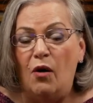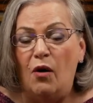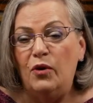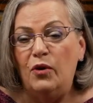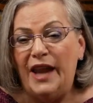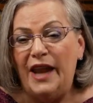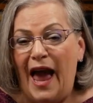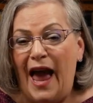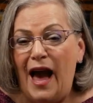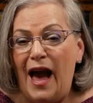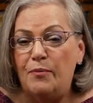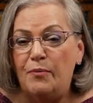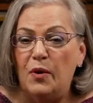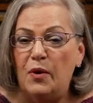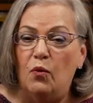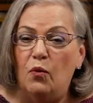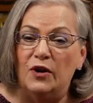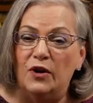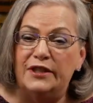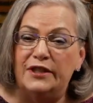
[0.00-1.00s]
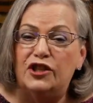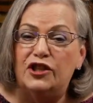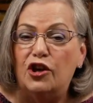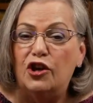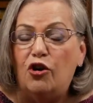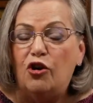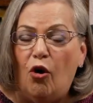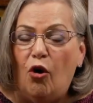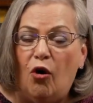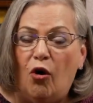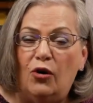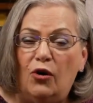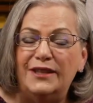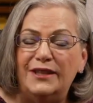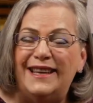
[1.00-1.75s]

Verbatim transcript: would happen once the gold